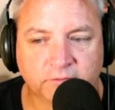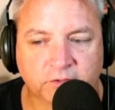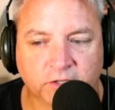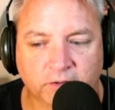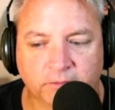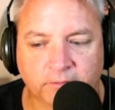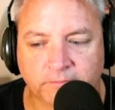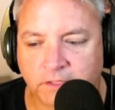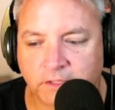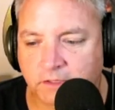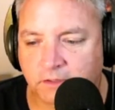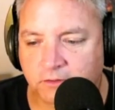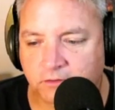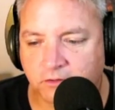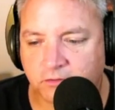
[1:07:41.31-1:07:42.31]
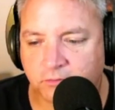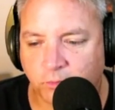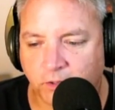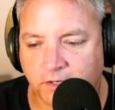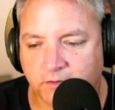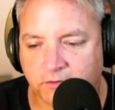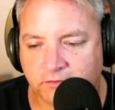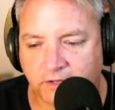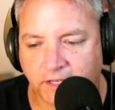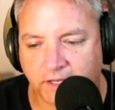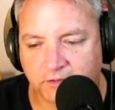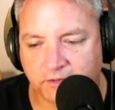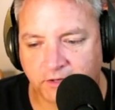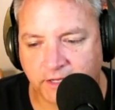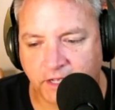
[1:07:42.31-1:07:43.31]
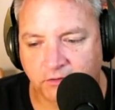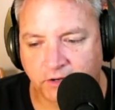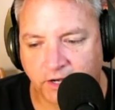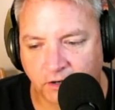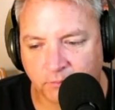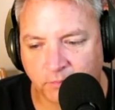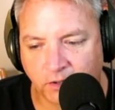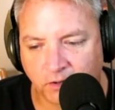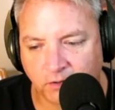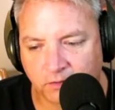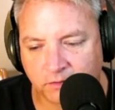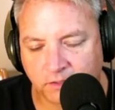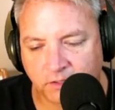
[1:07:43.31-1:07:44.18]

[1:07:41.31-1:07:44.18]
So just wanted to say, check out Hairball.